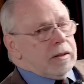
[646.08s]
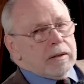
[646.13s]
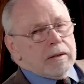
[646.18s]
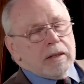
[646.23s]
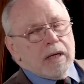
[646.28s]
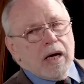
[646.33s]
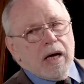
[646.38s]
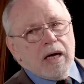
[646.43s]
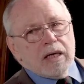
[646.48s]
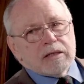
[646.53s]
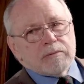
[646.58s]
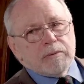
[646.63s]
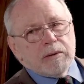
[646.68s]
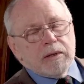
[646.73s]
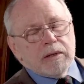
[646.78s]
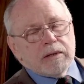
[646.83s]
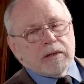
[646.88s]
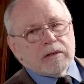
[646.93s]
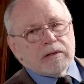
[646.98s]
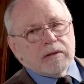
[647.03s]
the
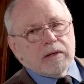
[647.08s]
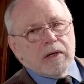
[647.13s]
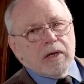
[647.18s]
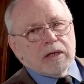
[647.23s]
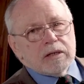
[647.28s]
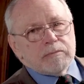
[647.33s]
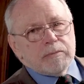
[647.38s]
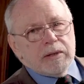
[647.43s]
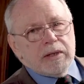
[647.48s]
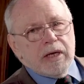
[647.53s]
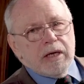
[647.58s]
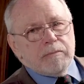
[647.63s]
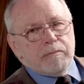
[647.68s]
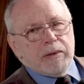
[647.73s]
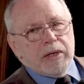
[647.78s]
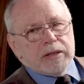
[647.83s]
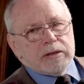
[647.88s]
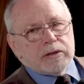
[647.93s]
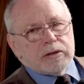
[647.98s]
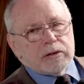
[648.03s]
hospital that the husband had
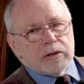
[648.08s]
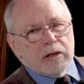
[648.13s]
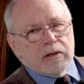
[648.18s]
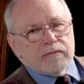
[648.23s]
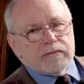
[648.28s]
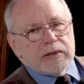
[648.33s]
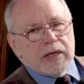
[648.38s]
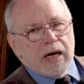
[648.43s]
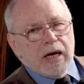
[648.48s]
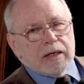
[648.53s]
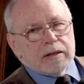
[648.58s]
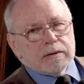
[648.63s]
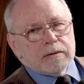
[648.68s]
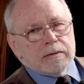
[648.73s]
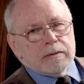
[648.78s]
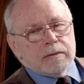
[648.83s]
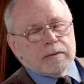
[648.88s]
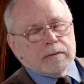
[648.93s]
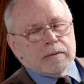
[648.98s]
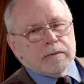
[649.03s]
been served at
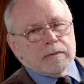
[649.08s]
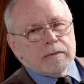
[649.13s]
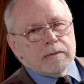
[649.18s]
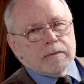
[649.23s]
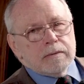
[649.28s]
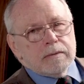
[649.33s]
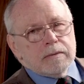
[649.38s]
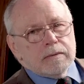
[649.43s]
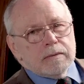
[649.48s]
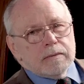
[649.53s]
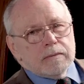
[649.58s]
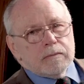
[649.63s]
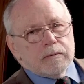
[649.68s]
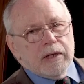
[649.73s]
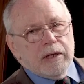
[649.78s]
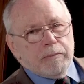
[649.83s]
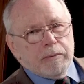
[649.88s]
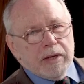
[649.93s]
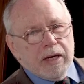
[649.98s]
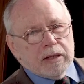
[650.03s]

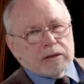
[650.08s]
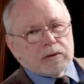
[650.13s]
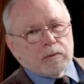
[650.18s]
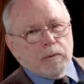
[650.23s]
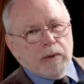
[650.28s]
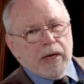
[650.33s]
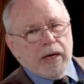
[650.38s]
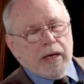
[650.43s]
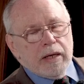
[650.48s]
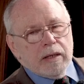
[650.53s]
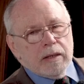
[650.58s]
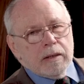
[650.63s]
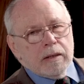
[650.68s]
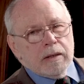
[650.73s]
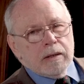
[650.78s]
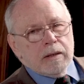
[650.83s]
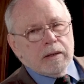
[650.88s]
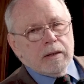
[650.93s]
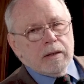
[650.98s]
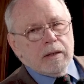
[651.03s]
when he passed away
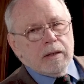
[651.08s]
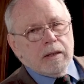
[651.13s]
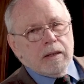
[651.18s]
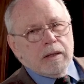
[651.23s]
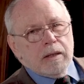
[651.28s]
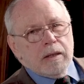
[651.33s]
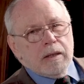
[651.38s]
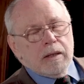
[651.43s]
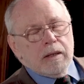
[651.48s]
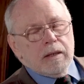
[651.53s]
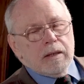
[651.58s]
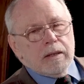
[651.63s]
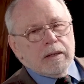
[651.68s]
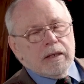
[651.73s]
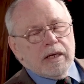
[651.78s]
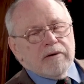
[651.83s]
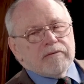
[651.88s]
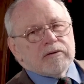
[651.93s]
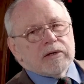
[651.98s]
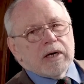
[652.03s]

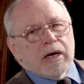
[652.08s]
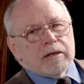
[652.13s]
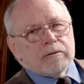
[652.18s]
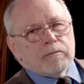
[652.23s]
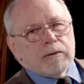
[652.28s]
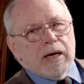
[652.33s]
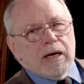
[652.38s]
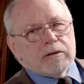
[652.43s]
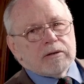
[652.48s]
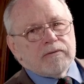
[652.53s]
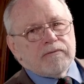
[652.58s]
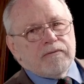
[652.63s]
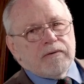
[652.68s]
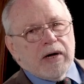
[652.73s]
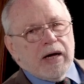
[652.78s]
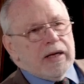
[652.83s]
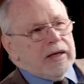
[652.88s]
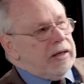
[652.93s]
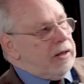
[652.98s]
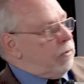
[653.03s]
never got around to
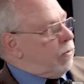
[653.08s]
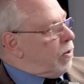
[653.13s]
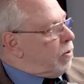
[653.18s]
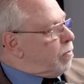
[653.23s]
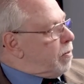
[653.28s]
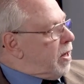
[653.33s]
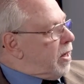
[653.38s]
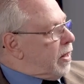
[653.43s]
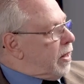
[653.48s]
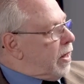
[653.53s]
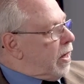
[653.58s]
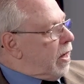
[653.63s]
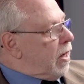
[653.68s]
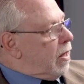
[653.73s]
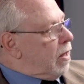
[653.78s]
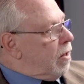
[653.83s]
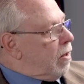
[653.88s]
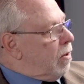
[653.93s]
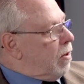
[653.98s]
filing with Medicare,